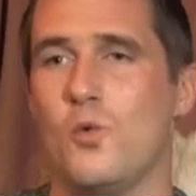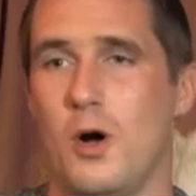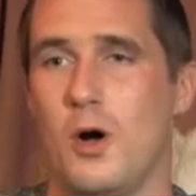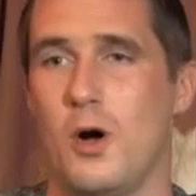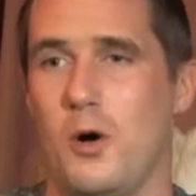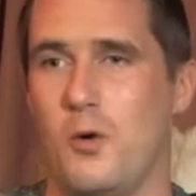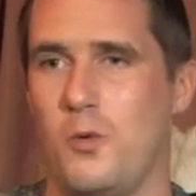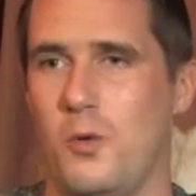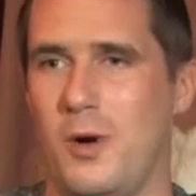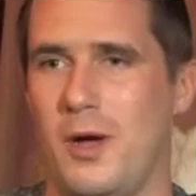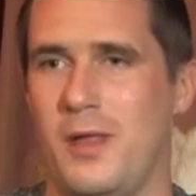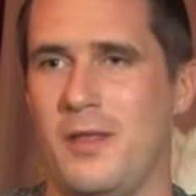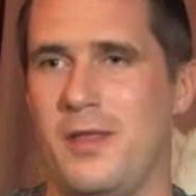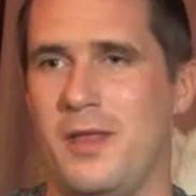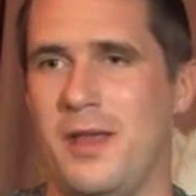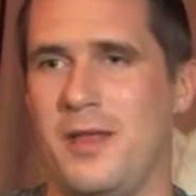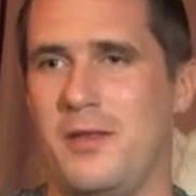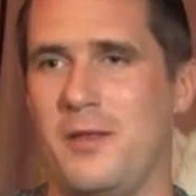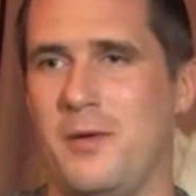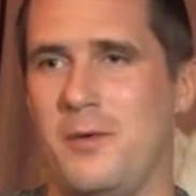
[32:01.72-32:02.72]
Well,
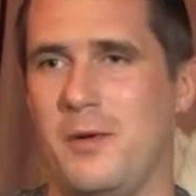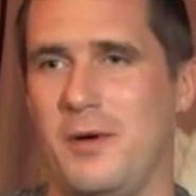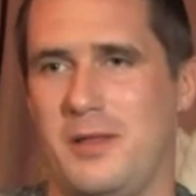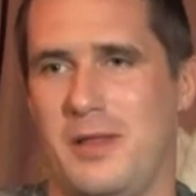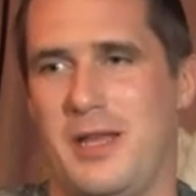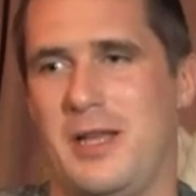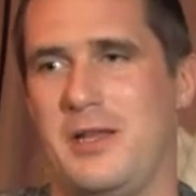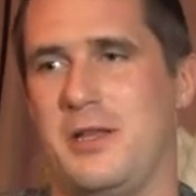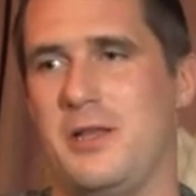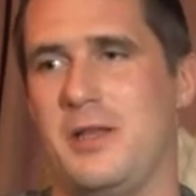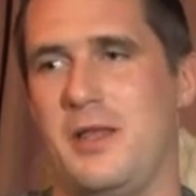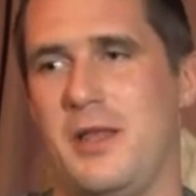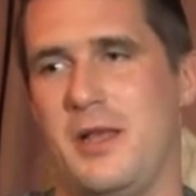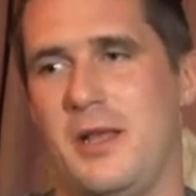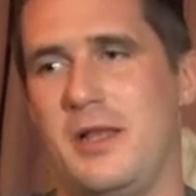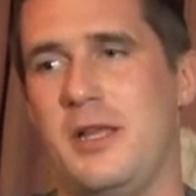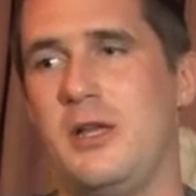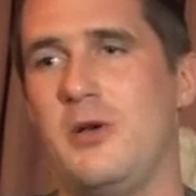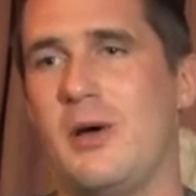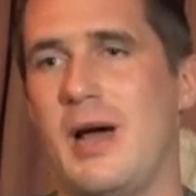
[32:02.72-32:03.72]
when they, well, then
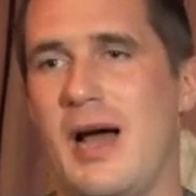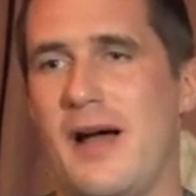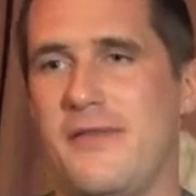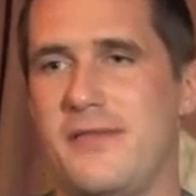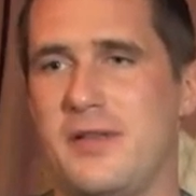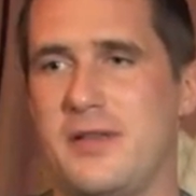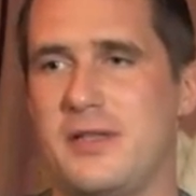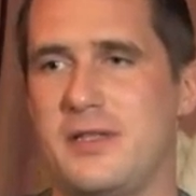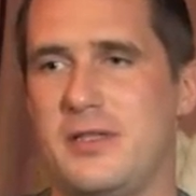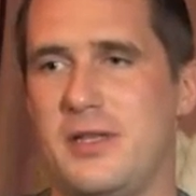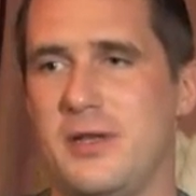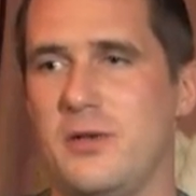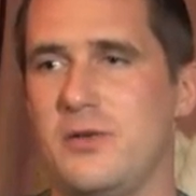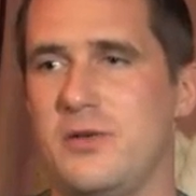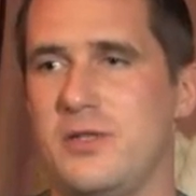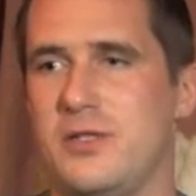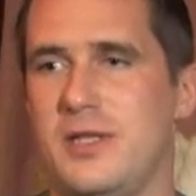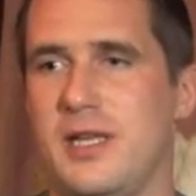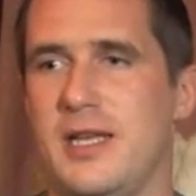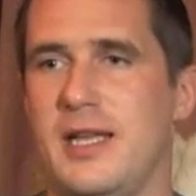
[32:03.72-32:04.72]
then you have to
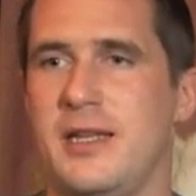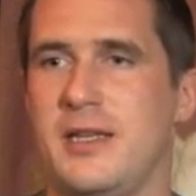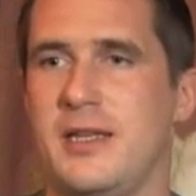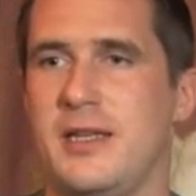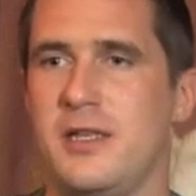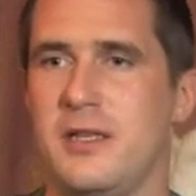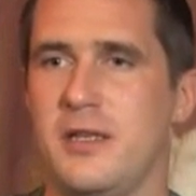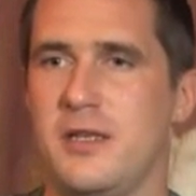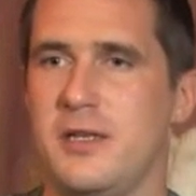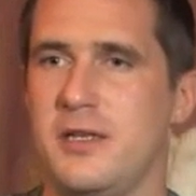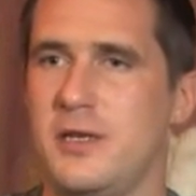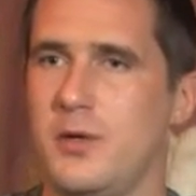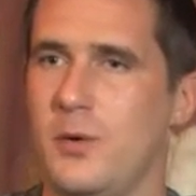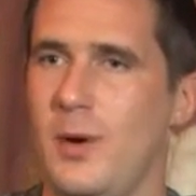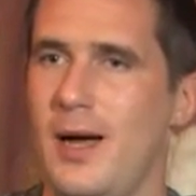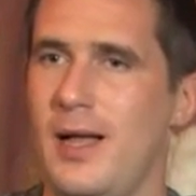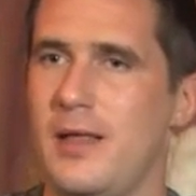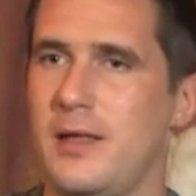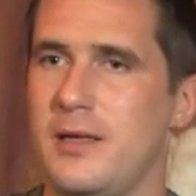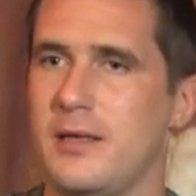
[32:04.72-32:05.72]
still stick into the
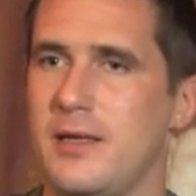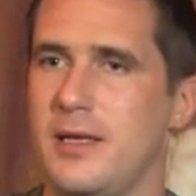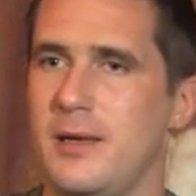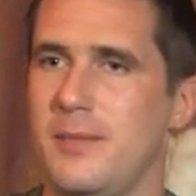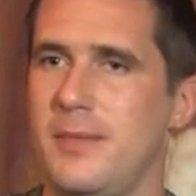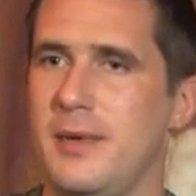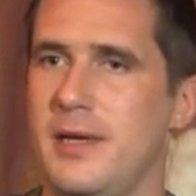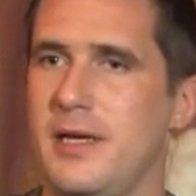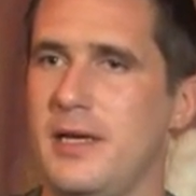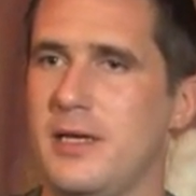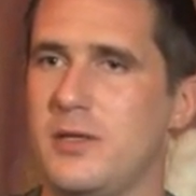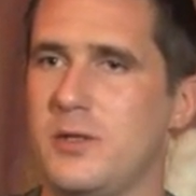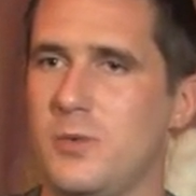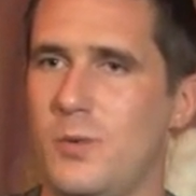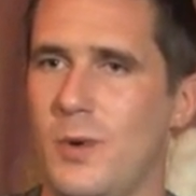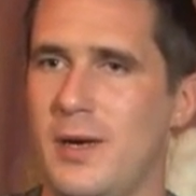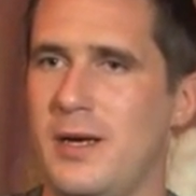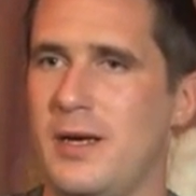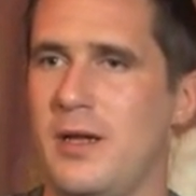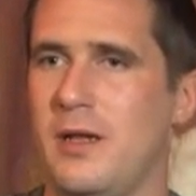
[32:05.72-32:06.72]
duality because
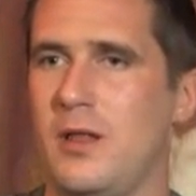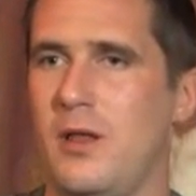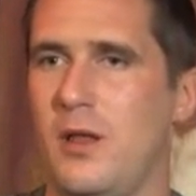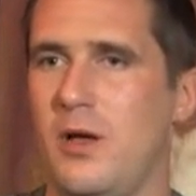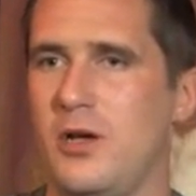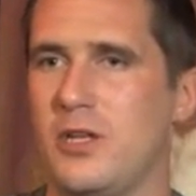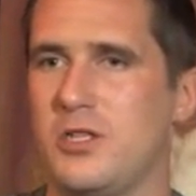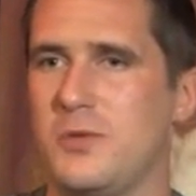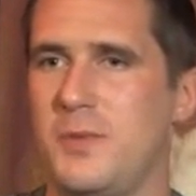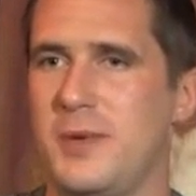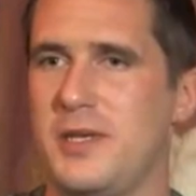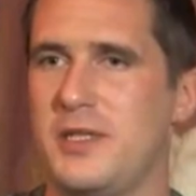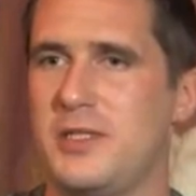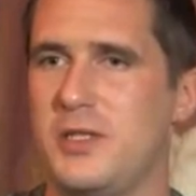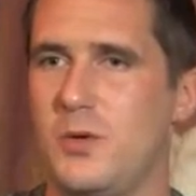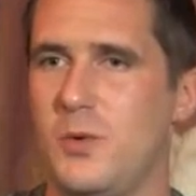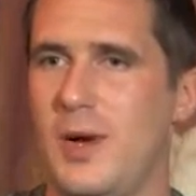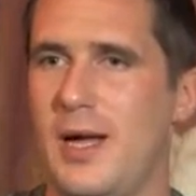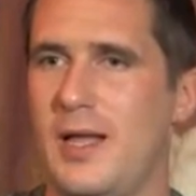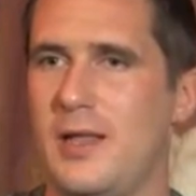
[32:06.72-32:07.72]
win and loss means
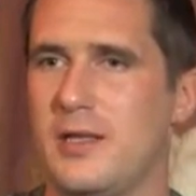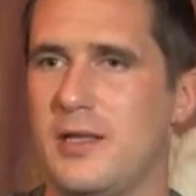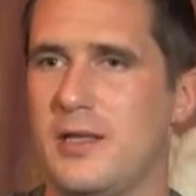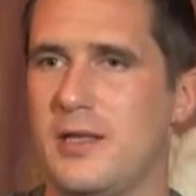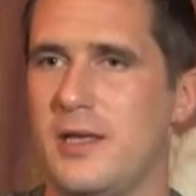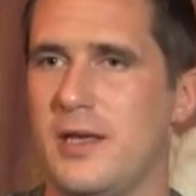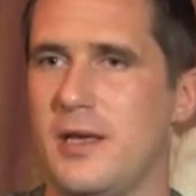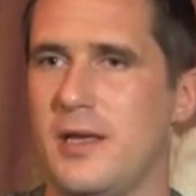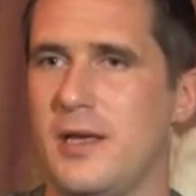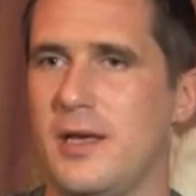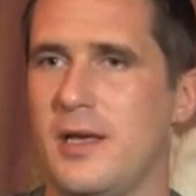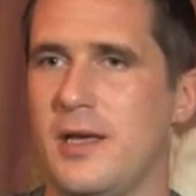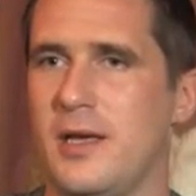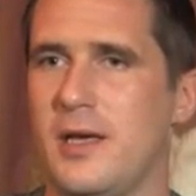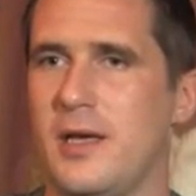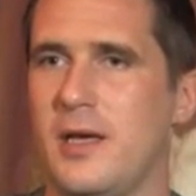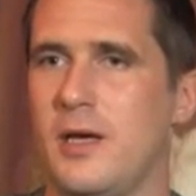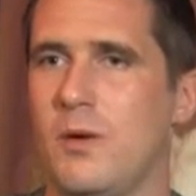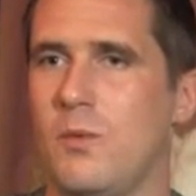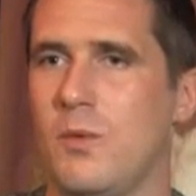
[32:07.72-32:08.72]
duality.
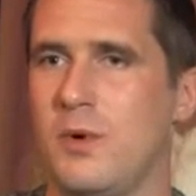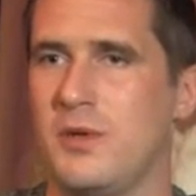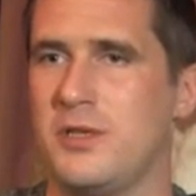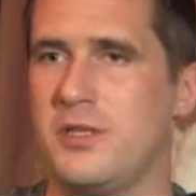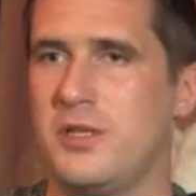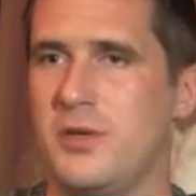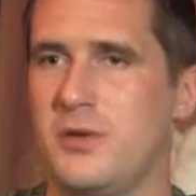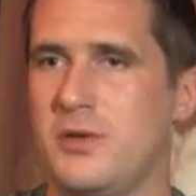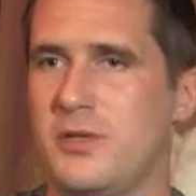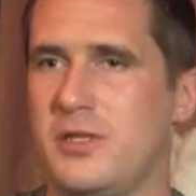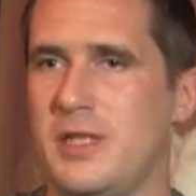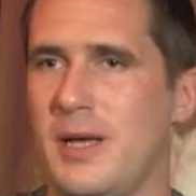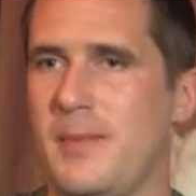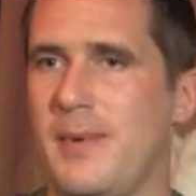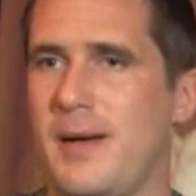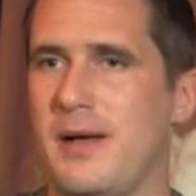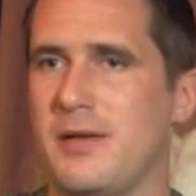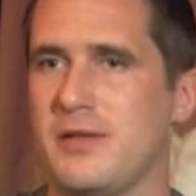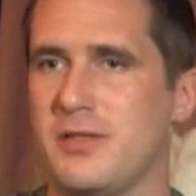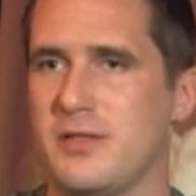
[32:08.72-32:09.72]
Once you
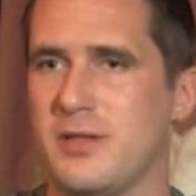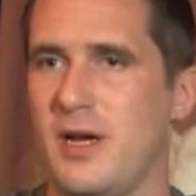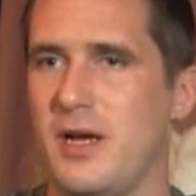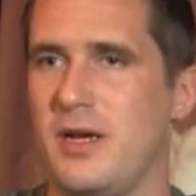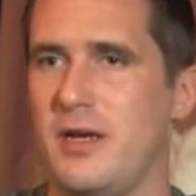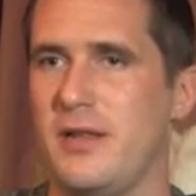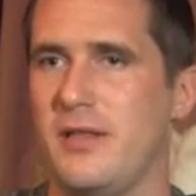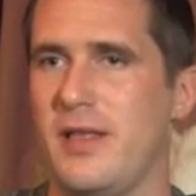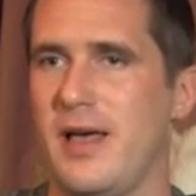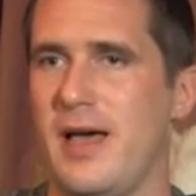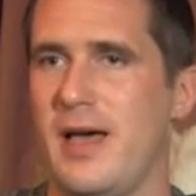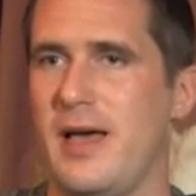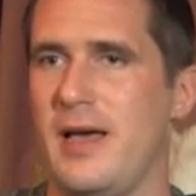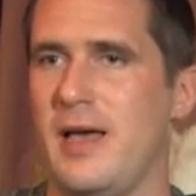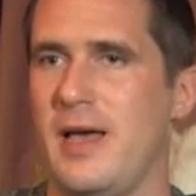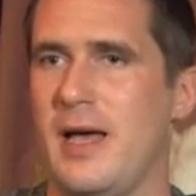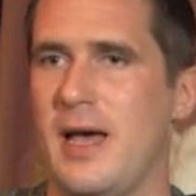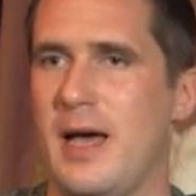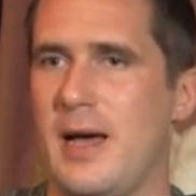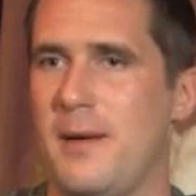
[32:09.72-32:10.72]
step outside of
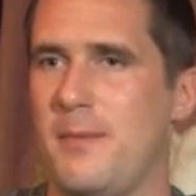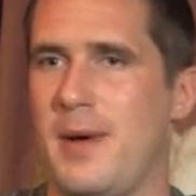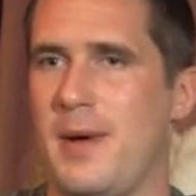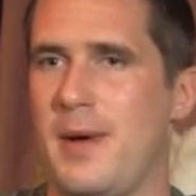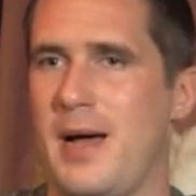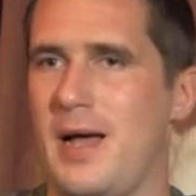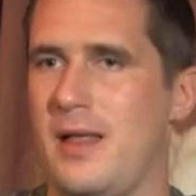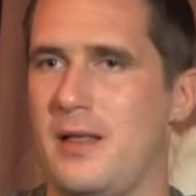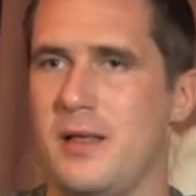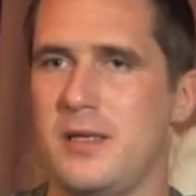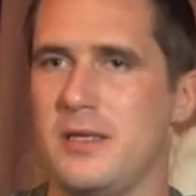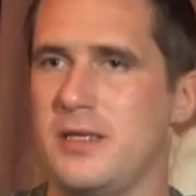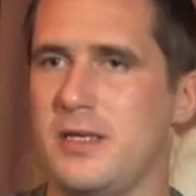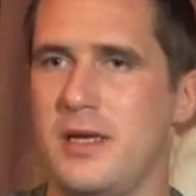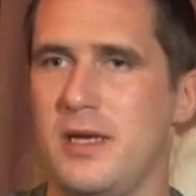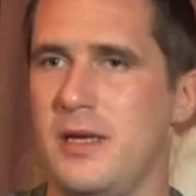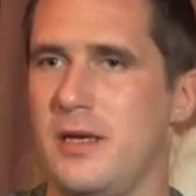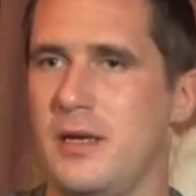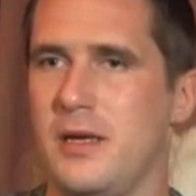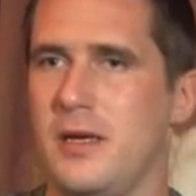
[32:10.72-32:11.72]
that and
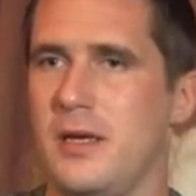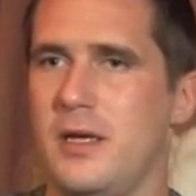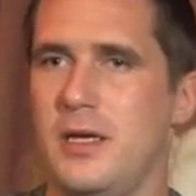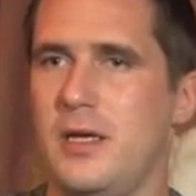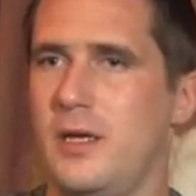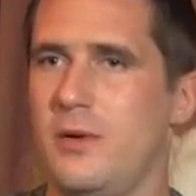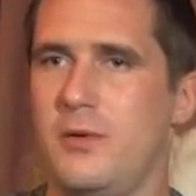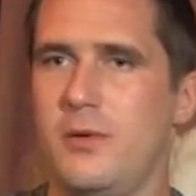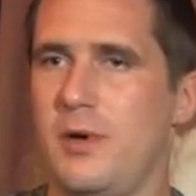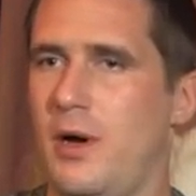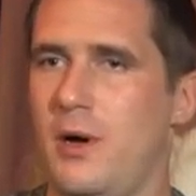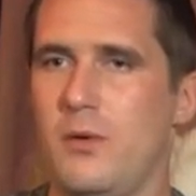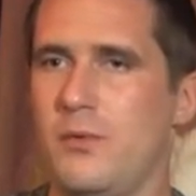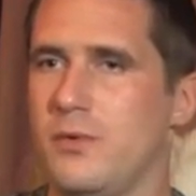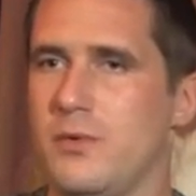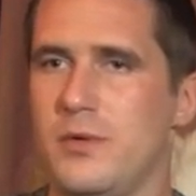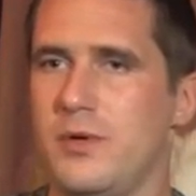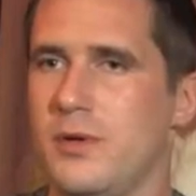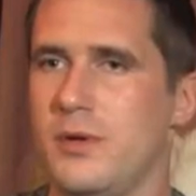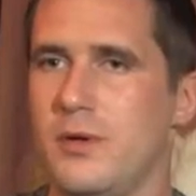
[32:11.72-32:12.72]
balance it, you
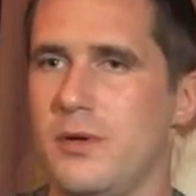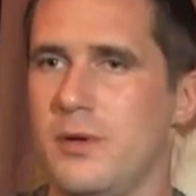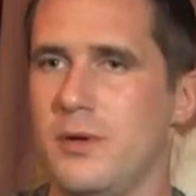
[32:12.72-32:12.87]
don't.